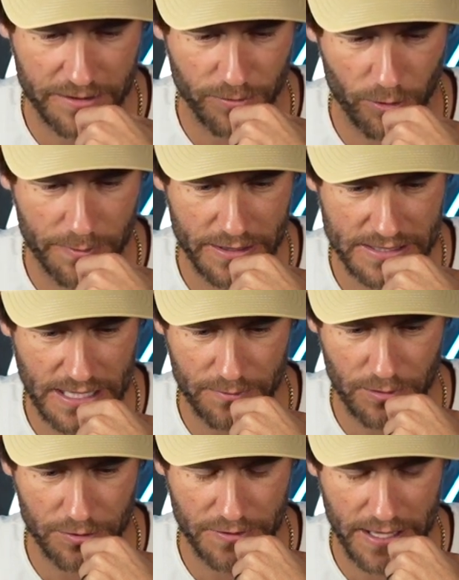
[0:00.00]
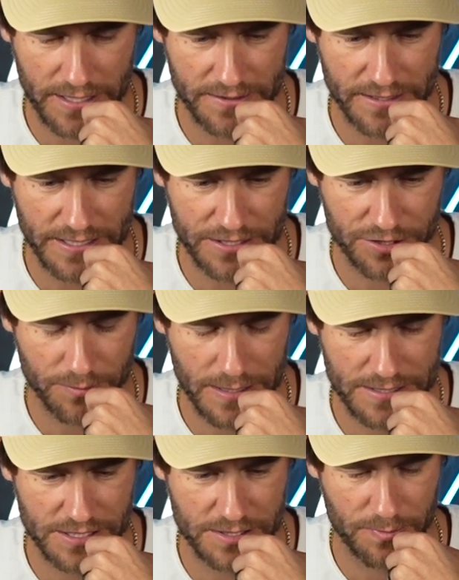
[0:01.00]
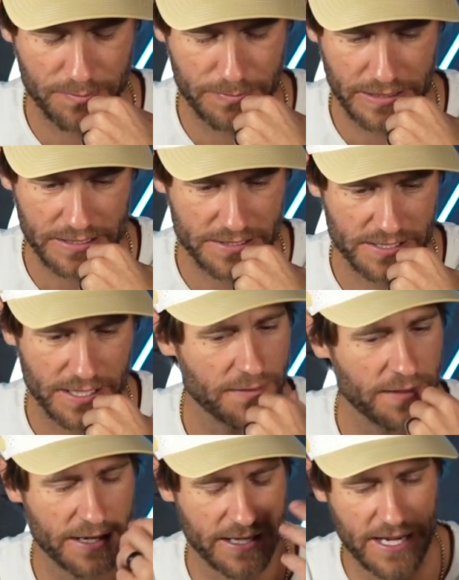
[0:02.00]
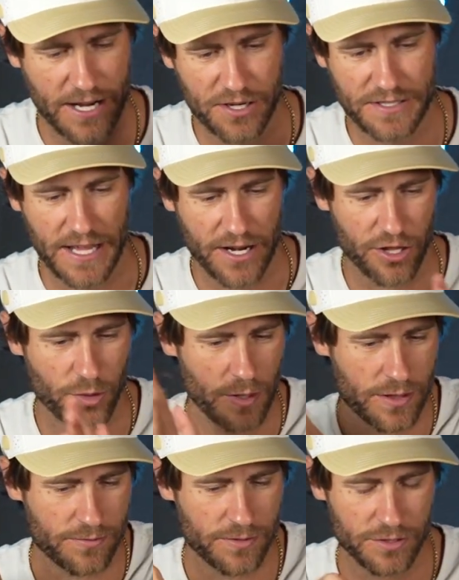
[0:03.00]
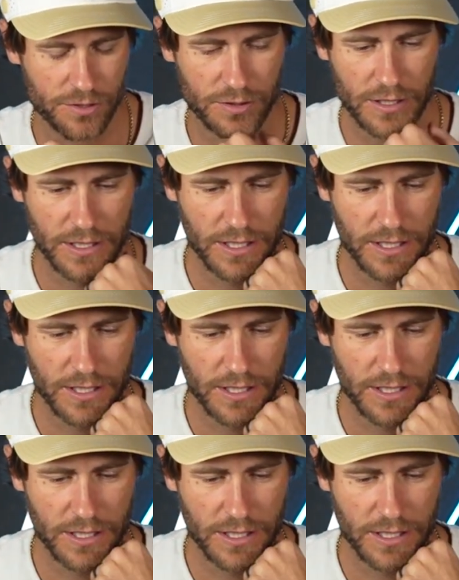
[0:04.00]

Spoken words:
for me because I wrote that in the initial message piece, and then it carried that all the way through